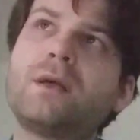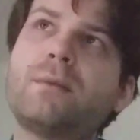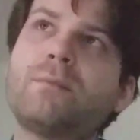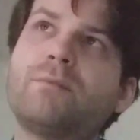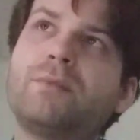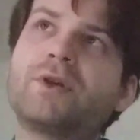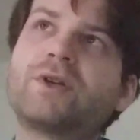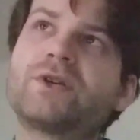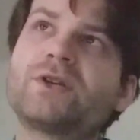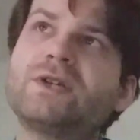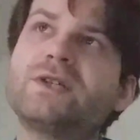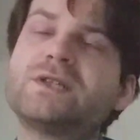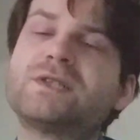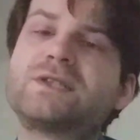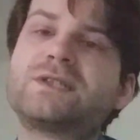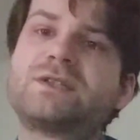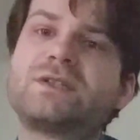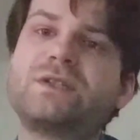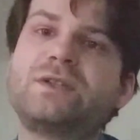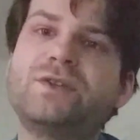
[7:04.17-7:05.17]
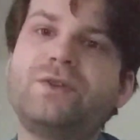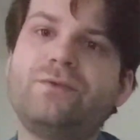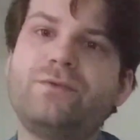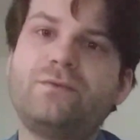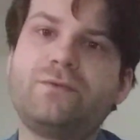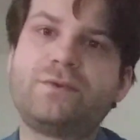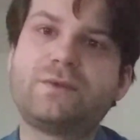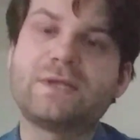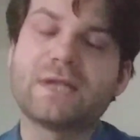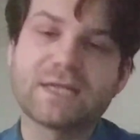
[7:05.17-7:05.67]
because you
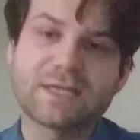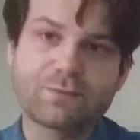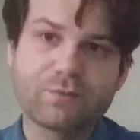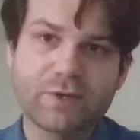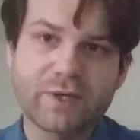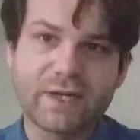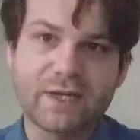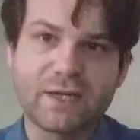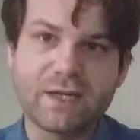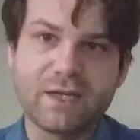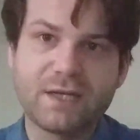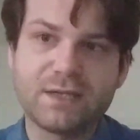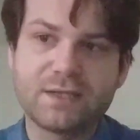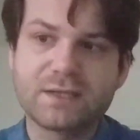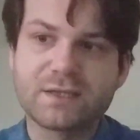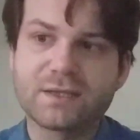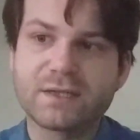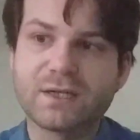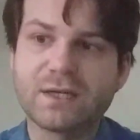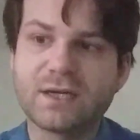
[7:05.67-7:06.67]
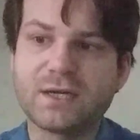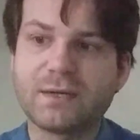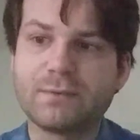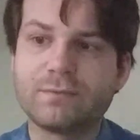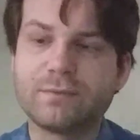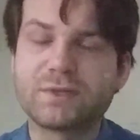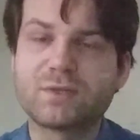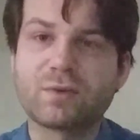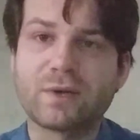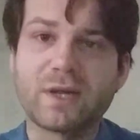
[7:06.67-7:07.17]
desperately need
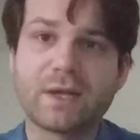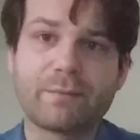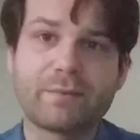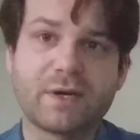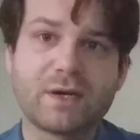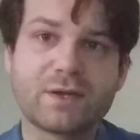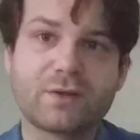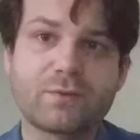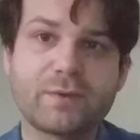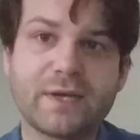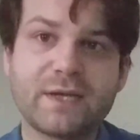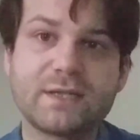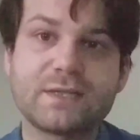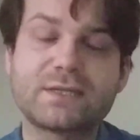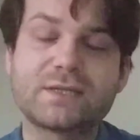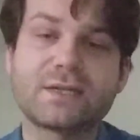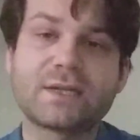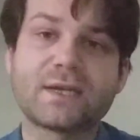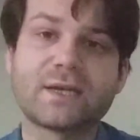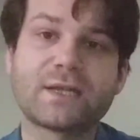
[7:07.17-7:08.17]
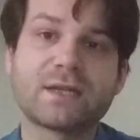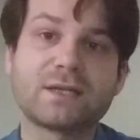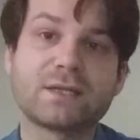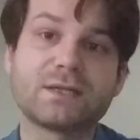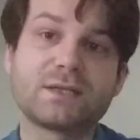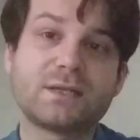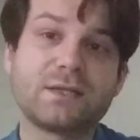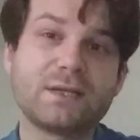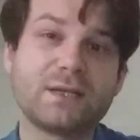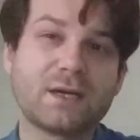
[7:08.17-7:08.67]
Twilight Pathways, and
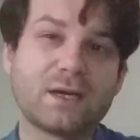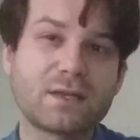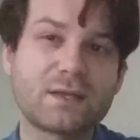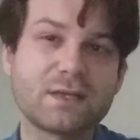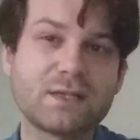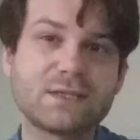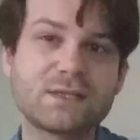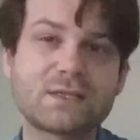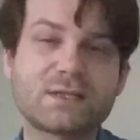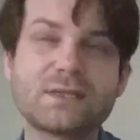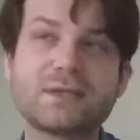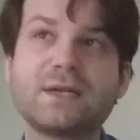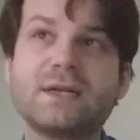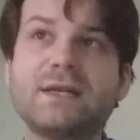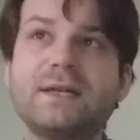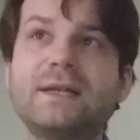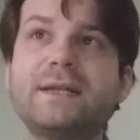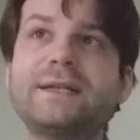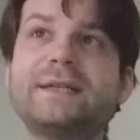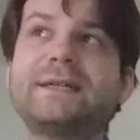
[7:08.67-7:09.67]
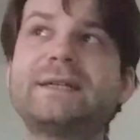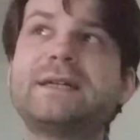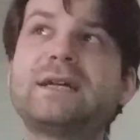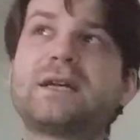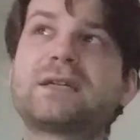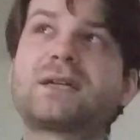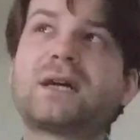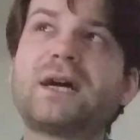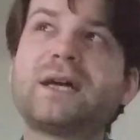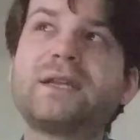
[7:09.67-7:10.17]
the others are
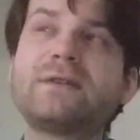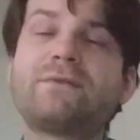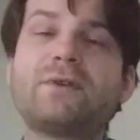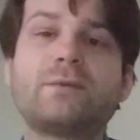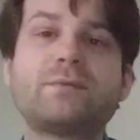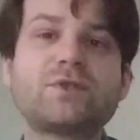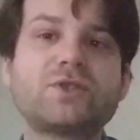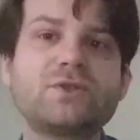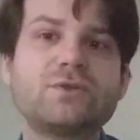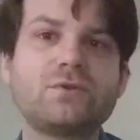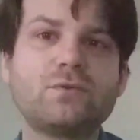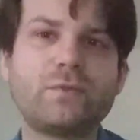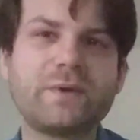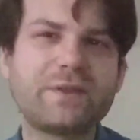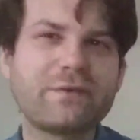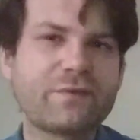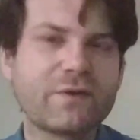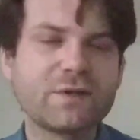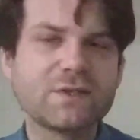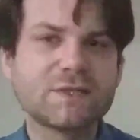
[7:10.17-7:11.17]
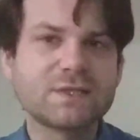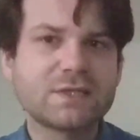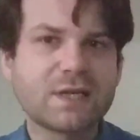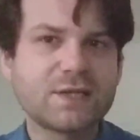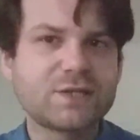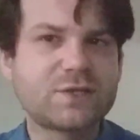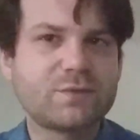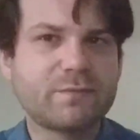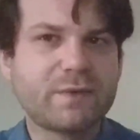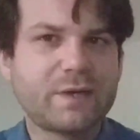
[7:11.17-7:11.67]
kind of optional. With the Frozen
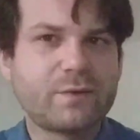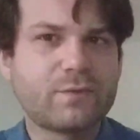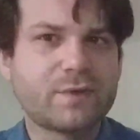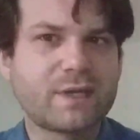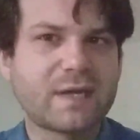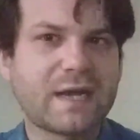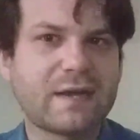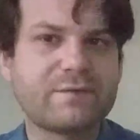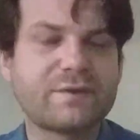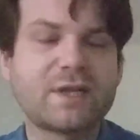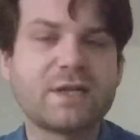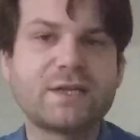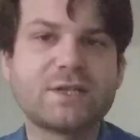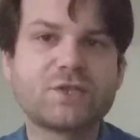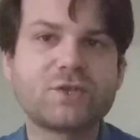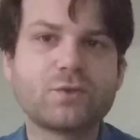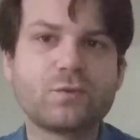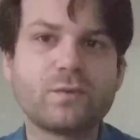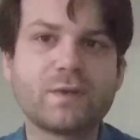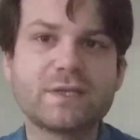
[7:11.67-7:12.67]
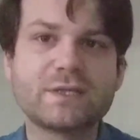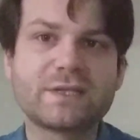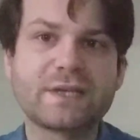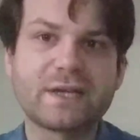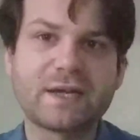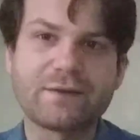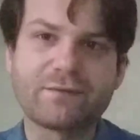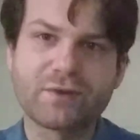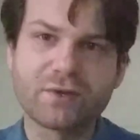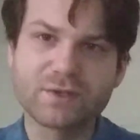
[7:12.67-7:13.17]
Stars, you might want to have an additional one to
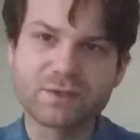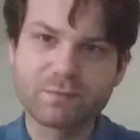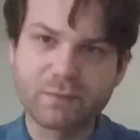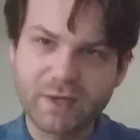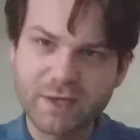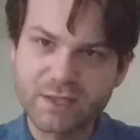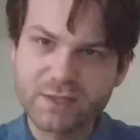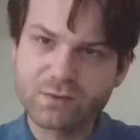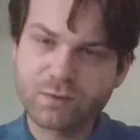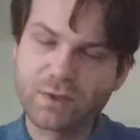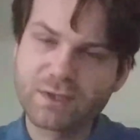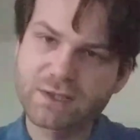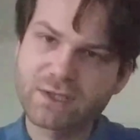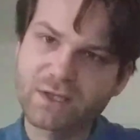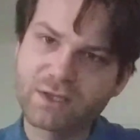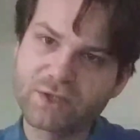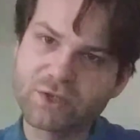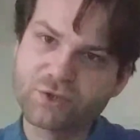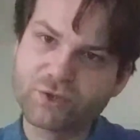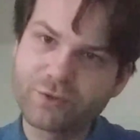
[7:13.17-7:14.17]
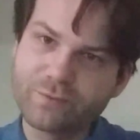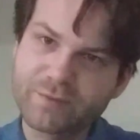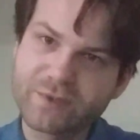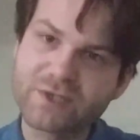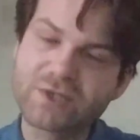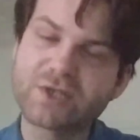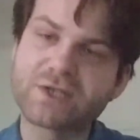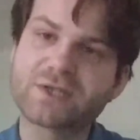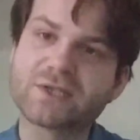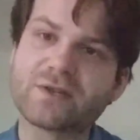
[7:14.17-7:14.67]
have those -1s to the troops,
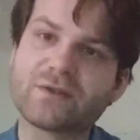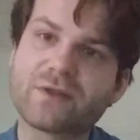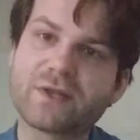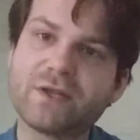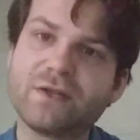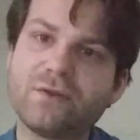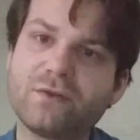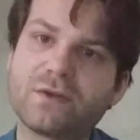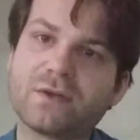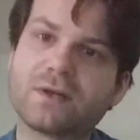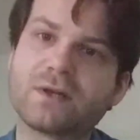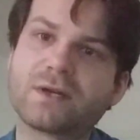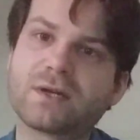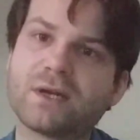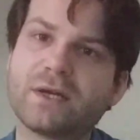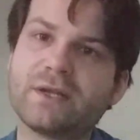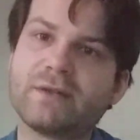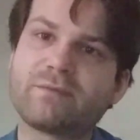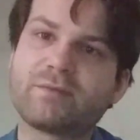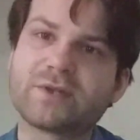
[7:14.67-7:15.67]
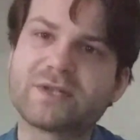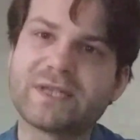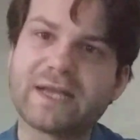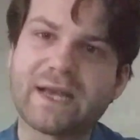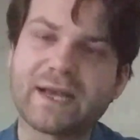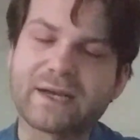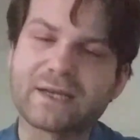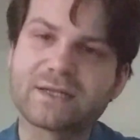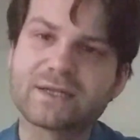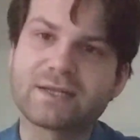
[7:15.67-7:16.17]
just so that you can kind of
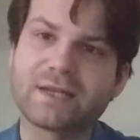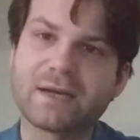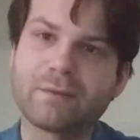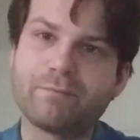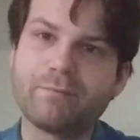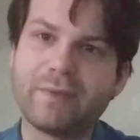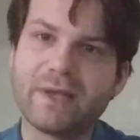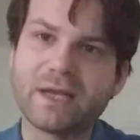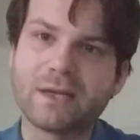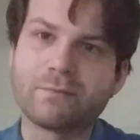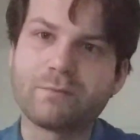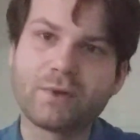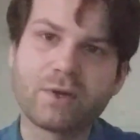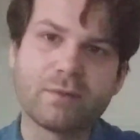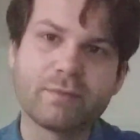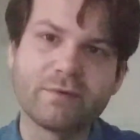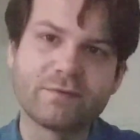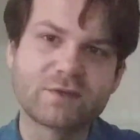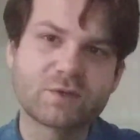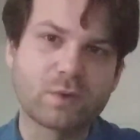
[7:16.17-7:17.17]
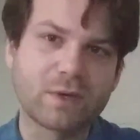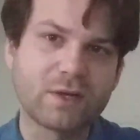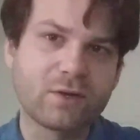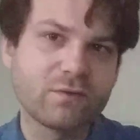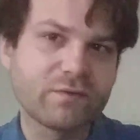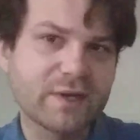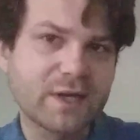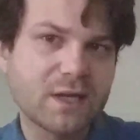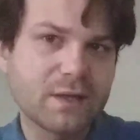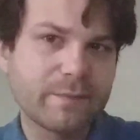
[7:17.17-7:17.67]
protect that big blob of
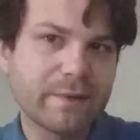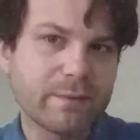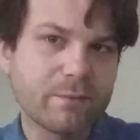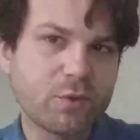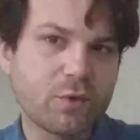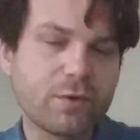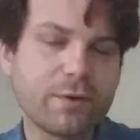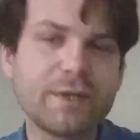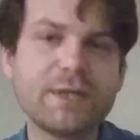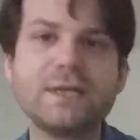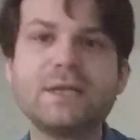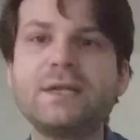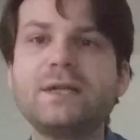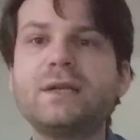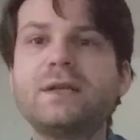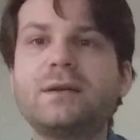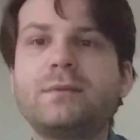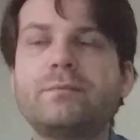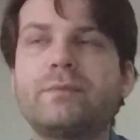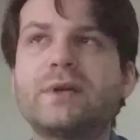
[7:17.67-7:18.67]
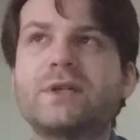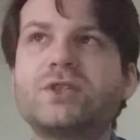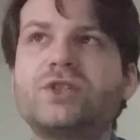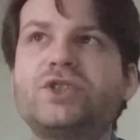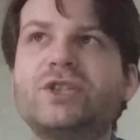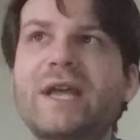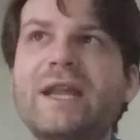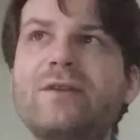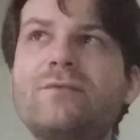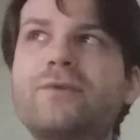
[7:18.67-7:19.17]
12 a little bit more. But
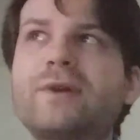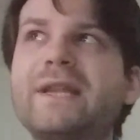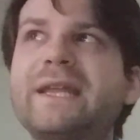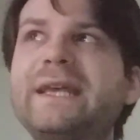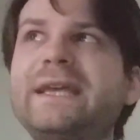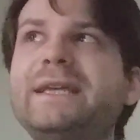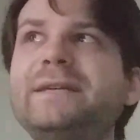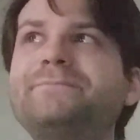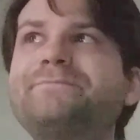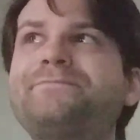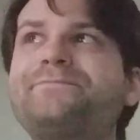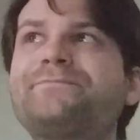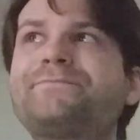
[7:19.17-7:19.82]
generally